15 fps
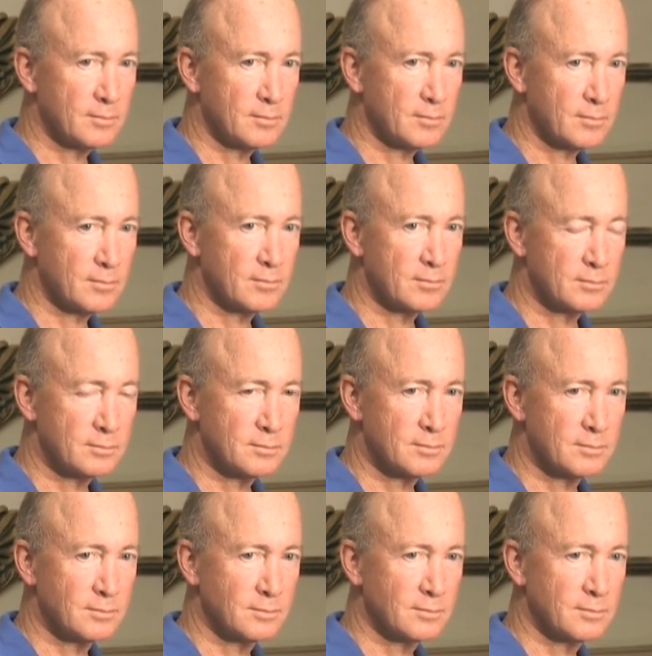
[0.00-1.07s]

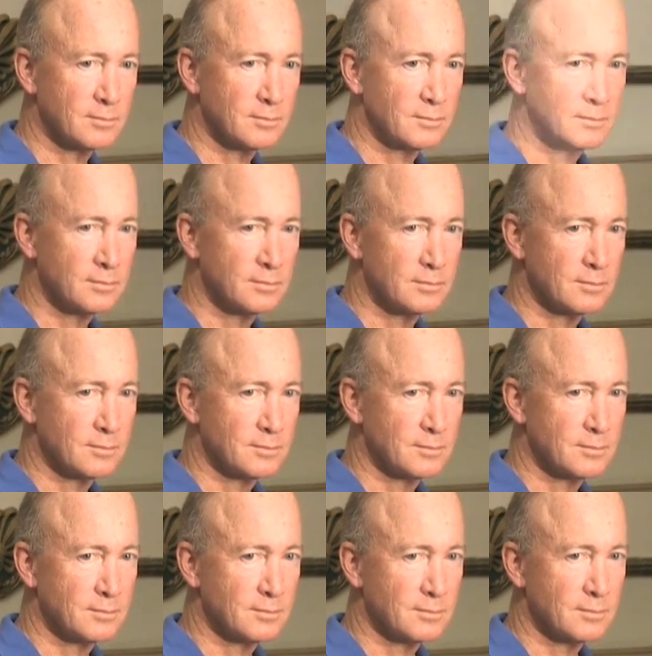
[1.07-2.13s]

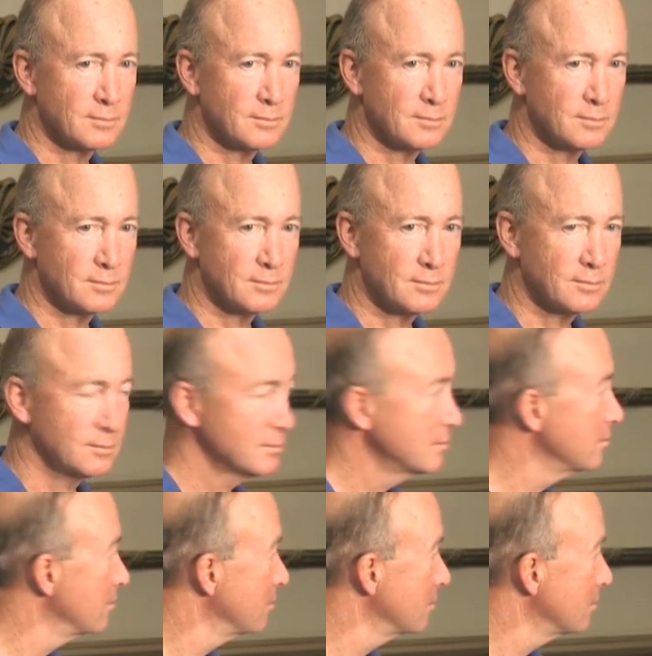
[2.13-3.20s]

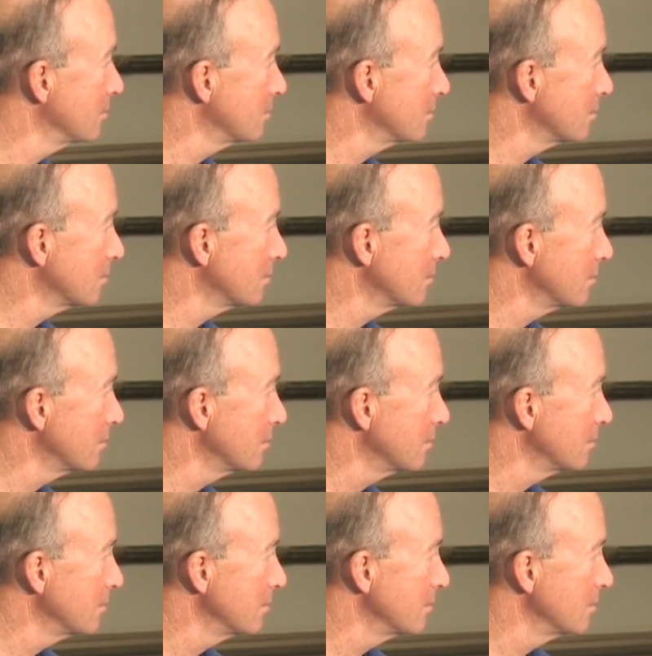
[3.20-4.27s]

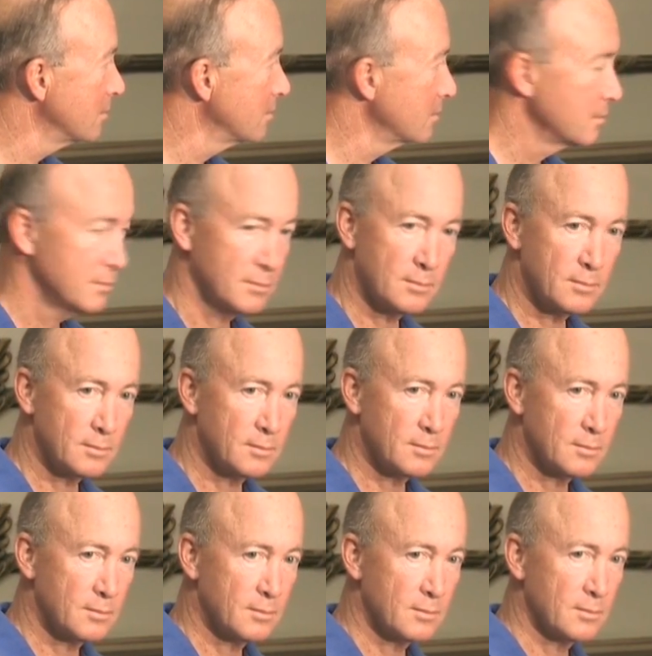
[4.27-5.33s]

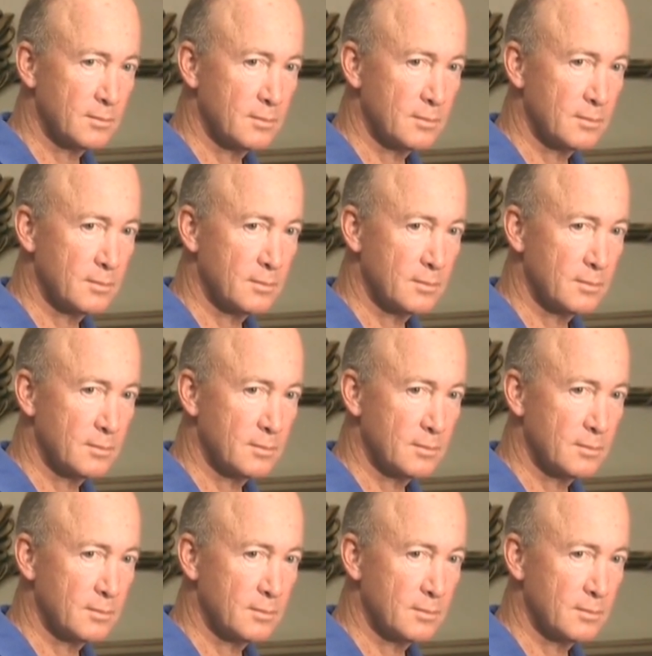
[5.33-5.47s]
(no one is talking)